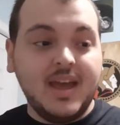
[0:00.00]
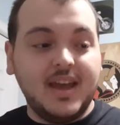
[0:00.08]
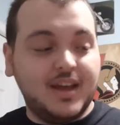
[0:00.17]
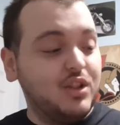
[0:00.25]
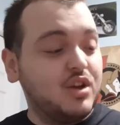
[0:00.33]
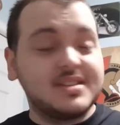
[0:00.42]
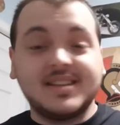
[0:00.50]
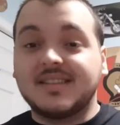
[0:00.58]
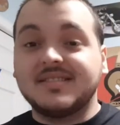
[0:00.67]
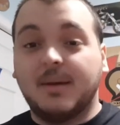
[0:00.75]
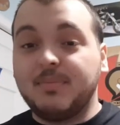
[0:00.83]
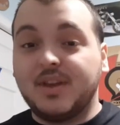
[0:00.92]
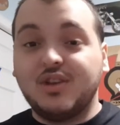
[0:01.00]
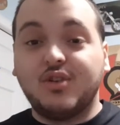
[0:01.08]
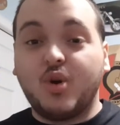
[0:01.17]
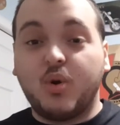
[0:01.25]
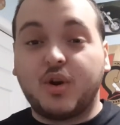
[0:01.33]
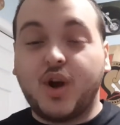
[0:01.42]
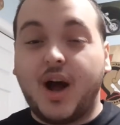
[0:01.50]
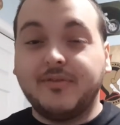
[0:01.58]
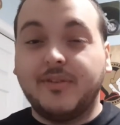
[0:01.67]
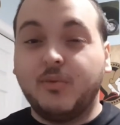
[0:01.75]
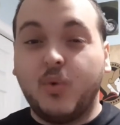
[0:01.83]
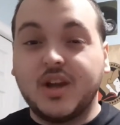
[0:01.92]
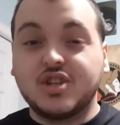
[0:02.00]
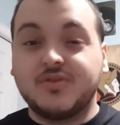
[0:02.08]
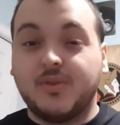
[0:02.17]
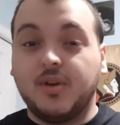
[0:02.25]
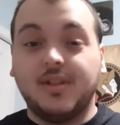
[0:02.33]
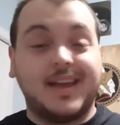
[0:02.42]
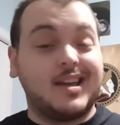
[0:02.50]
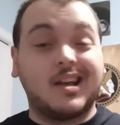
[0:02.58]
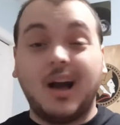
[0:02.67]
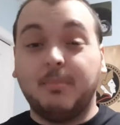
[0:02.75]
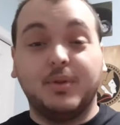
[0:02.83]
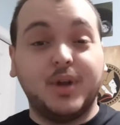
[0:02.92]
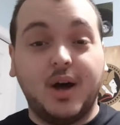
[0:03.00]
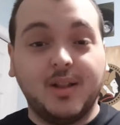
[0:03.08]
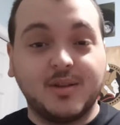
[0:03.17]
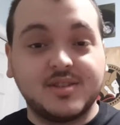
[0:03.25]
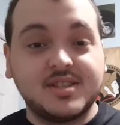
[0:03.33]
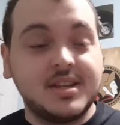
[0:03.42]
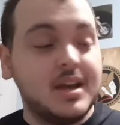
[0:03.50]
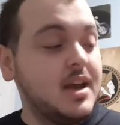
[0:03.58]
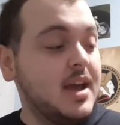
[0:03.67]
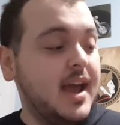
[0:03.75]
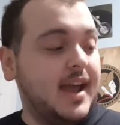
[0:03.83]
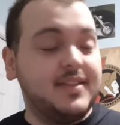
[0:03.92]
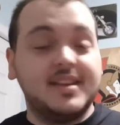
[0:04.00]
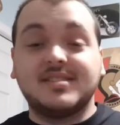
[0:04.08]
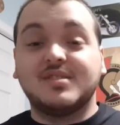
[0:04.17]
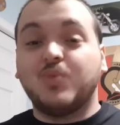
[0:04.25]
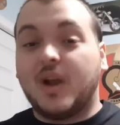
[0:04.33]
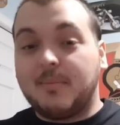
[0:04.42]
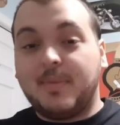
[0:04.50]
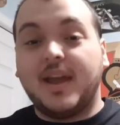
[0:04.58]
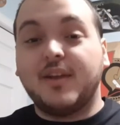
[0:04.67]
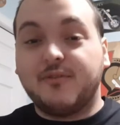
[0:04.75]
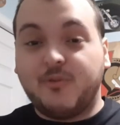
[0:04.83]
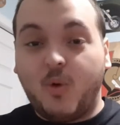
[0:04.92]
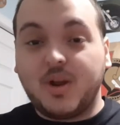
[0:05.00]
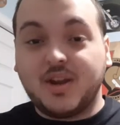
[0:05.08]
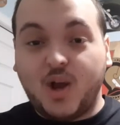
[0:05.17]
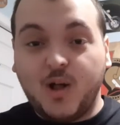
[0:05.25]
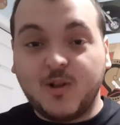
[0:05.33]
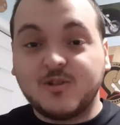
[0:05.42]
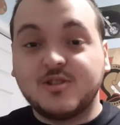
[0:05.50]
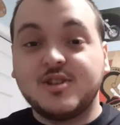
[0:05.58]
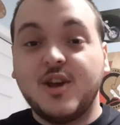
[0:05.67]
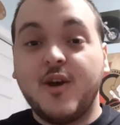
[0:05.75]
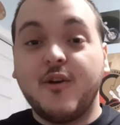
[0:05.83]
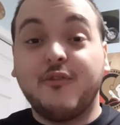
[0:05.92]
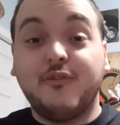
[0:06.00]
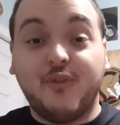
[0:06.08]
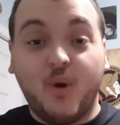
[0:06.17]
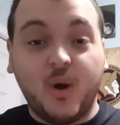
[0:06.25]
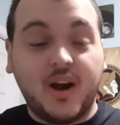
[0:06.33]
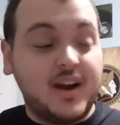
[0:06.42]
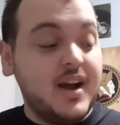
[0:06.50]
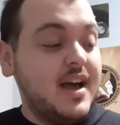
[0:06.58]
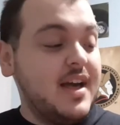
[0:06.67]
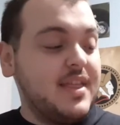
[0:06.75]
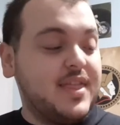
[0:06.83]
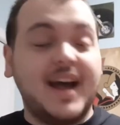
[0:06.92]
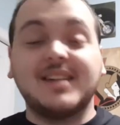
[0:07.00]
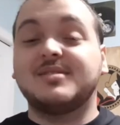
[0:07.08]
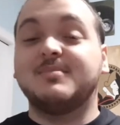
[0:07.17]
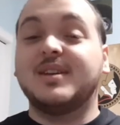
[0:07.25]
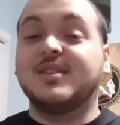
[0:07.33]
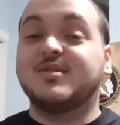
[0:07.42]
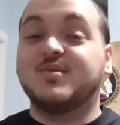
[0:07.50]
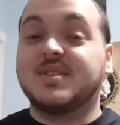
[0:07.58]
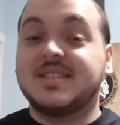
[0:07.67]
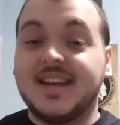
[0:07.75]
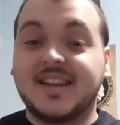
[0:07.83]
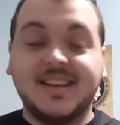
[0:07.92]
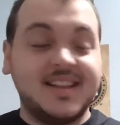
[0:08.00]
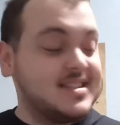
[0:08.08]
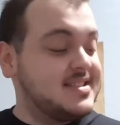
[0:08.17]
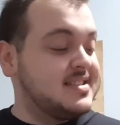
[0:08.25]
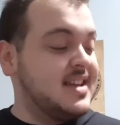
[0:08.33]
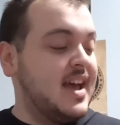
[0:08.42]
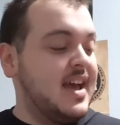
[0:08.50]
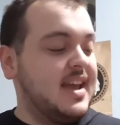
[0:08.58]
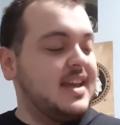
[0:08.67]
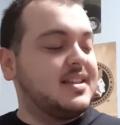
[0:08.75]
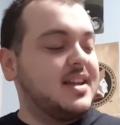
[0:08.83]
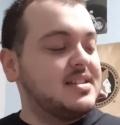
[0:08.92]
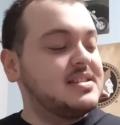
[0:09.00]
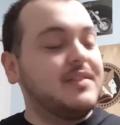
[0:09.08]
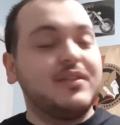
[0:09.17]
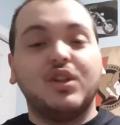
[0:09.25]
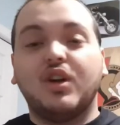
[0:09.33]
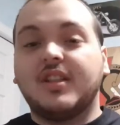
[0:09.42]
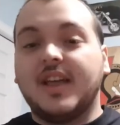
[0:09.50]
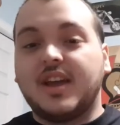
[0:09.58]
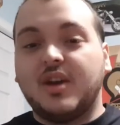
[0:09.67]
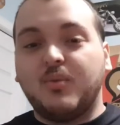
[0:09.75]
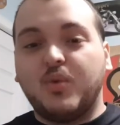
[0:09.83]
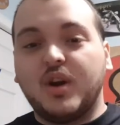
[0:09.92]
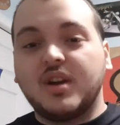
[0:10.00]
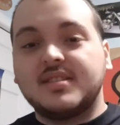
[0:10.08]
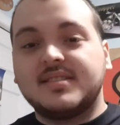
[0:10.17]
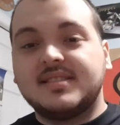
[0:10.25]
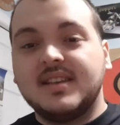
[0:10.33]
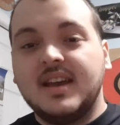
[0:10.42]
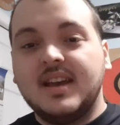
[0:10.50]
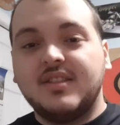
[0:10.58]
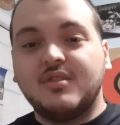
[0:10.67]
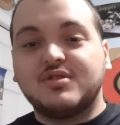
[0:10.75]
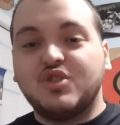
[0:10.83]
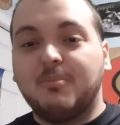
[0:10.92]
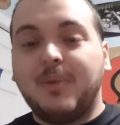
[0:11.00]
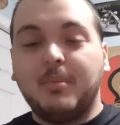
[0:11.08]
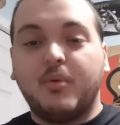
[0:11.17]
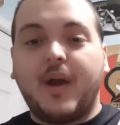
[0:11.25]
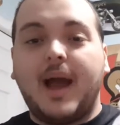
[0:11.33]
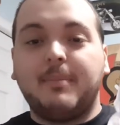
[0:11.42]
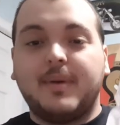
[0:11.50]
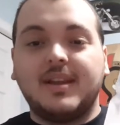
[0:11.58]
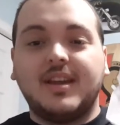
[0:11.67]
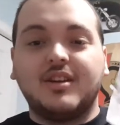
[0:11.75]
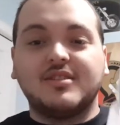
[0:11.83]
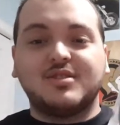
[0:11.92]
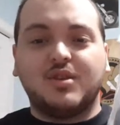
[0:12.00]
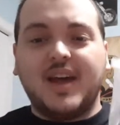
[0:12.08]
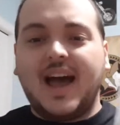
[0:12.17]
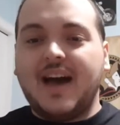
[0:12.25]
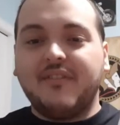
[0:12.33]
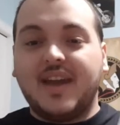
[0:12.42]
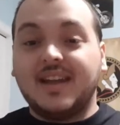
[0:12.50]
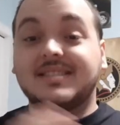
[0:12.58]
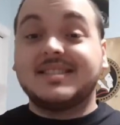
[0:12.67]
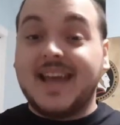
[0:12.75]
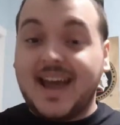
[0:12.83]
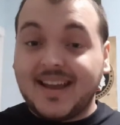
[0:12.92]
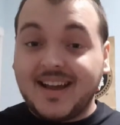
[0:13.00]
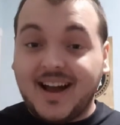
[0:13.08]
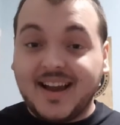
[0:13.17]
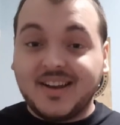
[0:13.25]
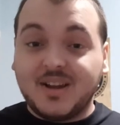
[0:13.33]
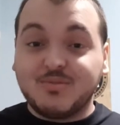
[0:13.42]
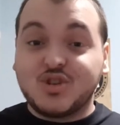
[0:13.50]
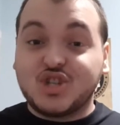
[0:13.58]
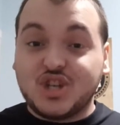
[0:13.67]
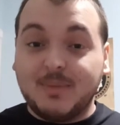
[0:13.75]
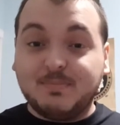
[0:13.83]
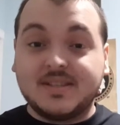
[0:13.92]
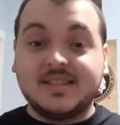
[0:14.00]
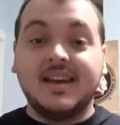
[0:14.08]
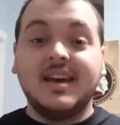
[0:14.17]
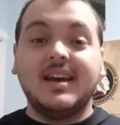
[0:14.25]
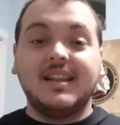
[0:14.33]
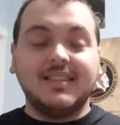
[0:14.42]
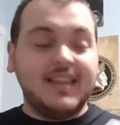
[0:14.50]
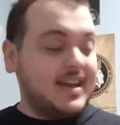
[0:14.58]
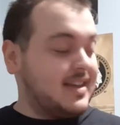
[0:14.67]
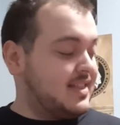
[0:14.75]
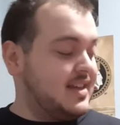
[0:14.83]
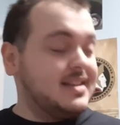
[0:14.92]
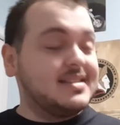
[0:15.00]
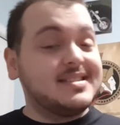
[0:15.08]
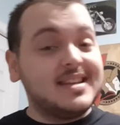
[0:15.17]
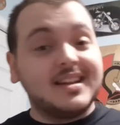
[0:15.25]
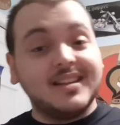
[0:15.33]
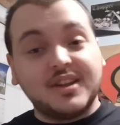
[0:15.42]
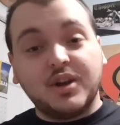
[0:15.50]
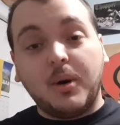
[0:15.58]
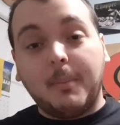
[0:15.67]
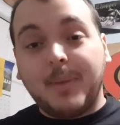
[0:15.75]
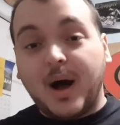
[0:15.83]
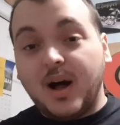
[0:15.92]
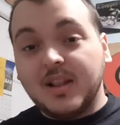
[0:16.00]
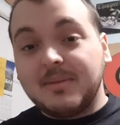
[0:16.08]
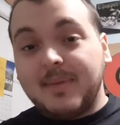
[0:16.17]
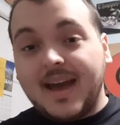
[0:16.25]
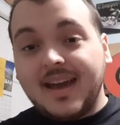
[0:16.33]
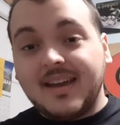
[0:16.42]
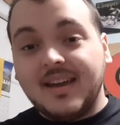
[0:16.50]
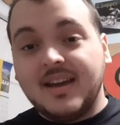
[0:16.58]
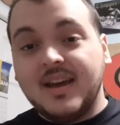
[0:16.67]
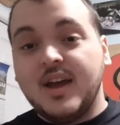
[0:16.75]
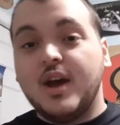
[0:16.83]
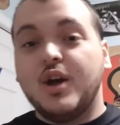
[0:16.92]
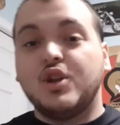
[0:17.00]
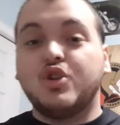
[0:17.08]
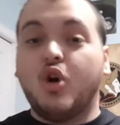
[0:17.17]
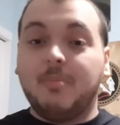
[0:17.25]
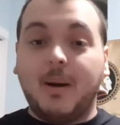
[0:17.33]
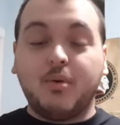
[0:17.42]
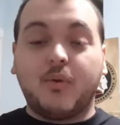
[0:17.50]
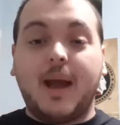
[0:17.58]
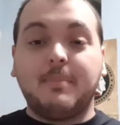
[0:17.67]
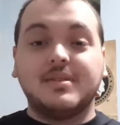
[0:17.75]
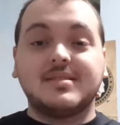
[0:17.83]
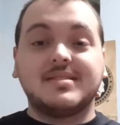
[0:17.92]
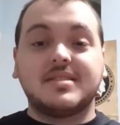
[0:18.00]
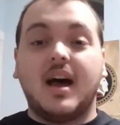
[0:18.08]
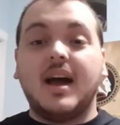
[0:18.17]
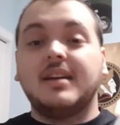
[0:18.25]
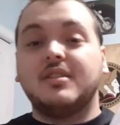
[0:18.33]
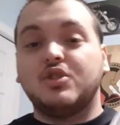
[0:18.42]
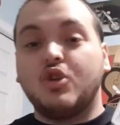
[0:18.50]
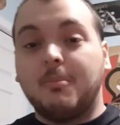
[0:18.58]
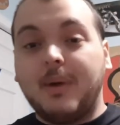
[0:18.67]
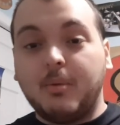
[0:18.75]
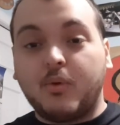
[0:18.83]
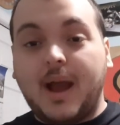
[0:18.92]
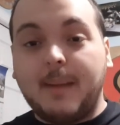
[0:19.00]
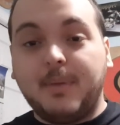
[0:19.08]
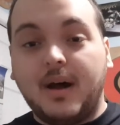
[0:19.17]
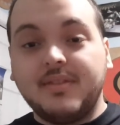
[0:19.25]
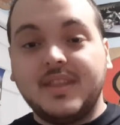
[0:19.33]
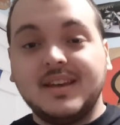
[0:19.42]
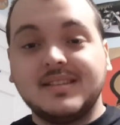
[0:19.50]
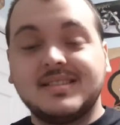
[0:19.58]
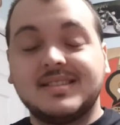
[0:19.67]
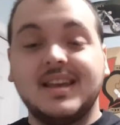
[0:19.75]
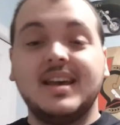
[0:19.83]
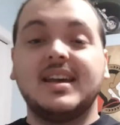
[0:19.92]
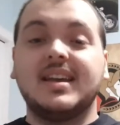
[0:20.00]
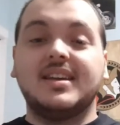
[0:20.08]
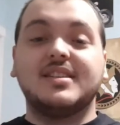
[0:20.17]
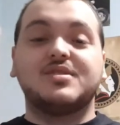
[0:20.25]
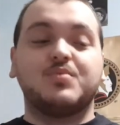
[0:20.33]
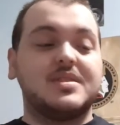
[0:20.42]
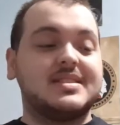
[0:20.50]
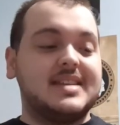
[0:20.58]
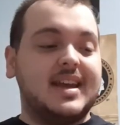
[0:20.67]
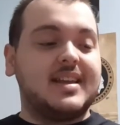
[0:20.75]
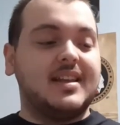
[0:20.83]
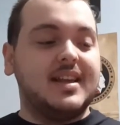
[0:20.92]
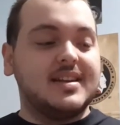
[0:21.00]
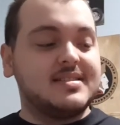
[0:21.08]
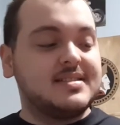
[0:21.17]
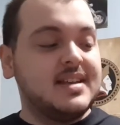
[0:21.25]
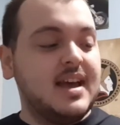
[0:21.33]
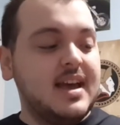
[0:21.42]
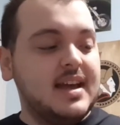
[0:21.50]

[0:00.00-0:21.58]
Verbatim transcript: It looks like something you'd order off of Wish for like a couple dollars. And this is what I paid $40 for. That to me is ridiculous. It doesn't even look like it works. There's no bubble wrap in here. So to have a tech item shipped like this in a little poly bag no bubble wrap inside, no bubble wrap on this is ridiculous.